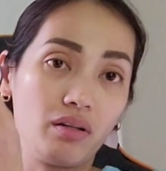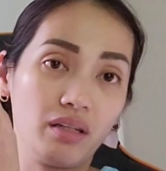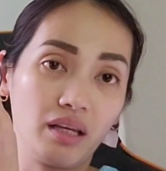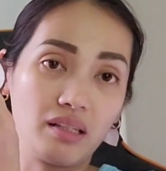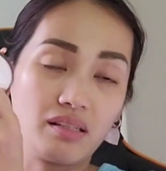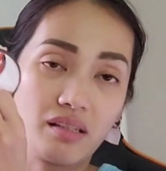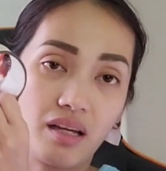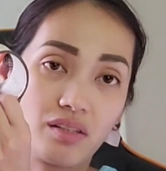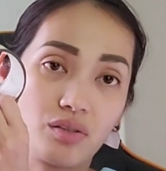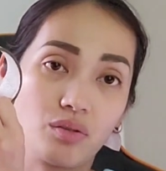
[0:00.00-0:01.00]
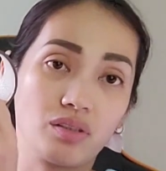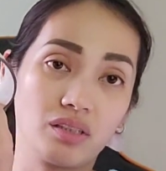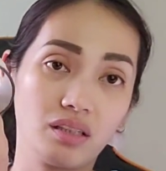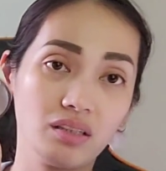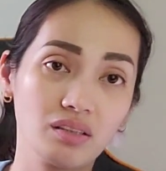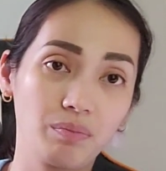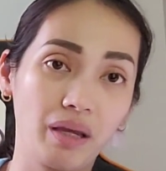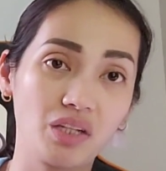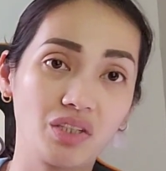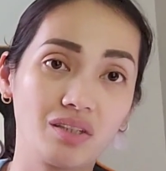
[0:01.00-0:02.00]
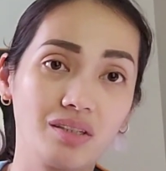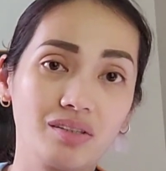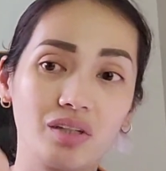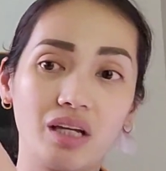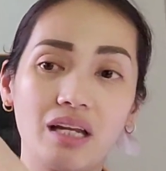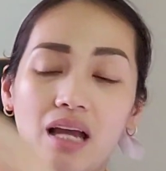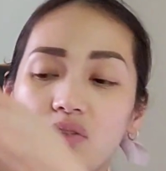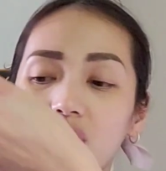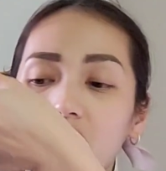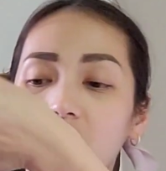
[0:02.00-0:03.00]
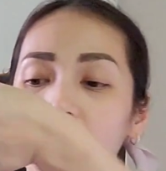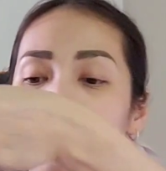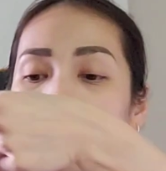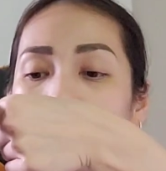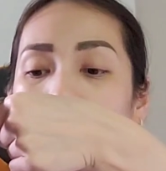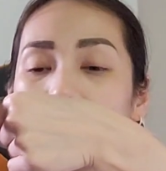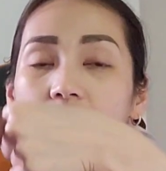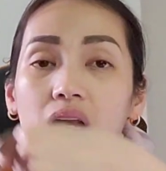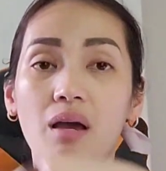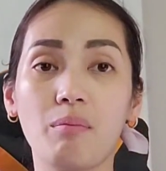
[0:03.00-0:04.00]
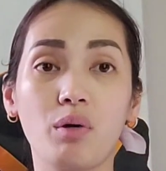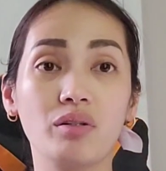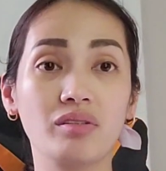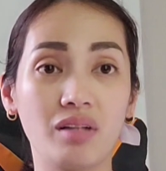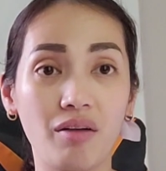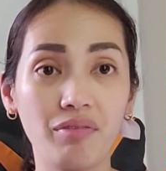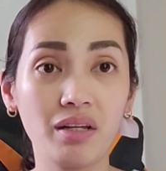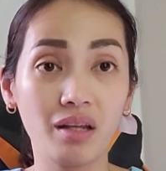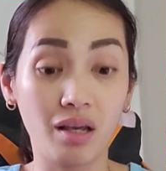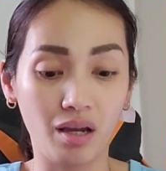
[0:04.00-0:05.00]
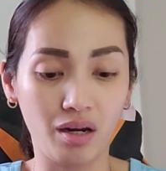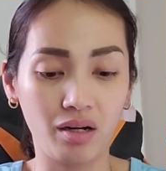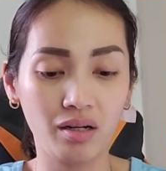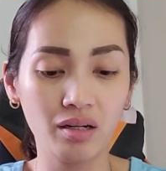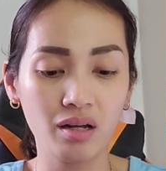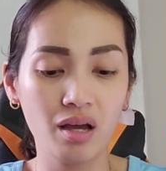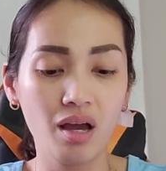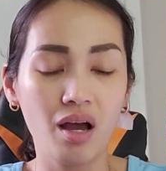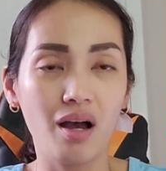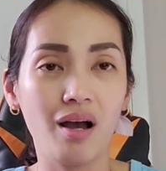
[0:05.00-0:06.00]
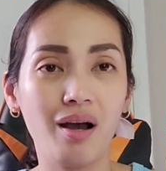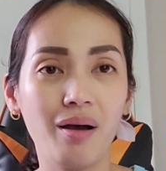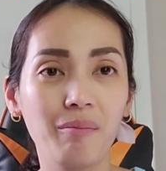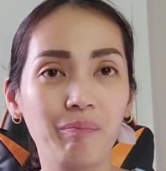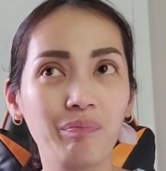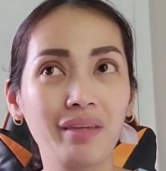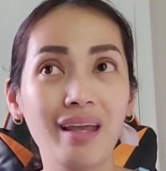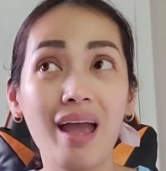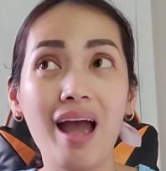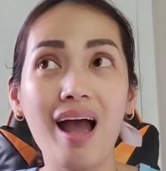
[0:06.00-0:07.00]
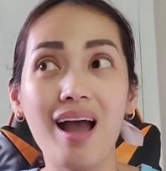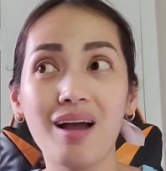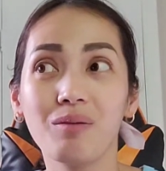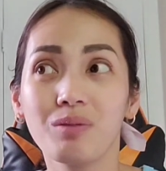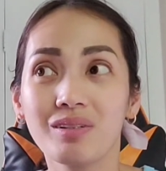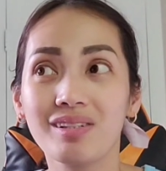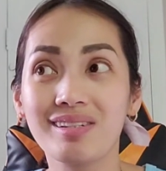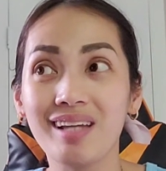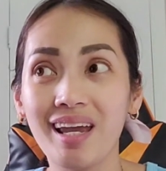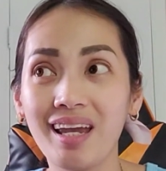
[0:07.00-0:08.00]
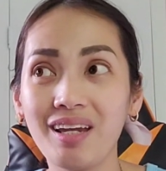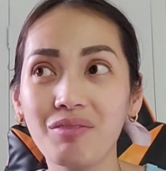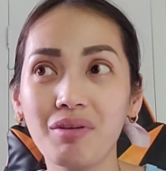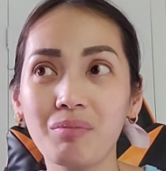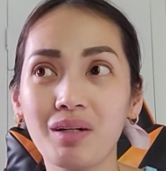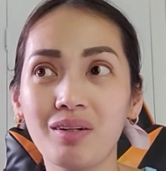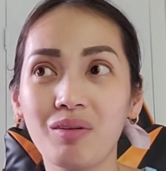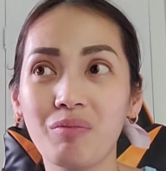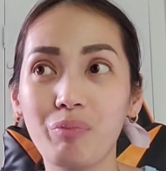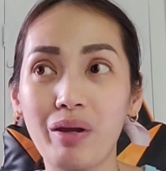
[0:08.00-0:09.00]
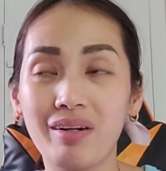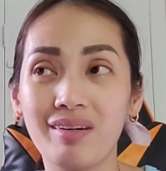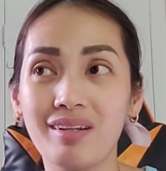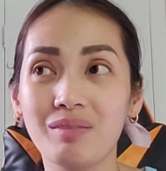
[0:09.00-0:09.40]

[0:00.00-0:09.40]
the inside. So still spacious. You can actually put a lot more stuff in here. I would say if I'm gonna compare this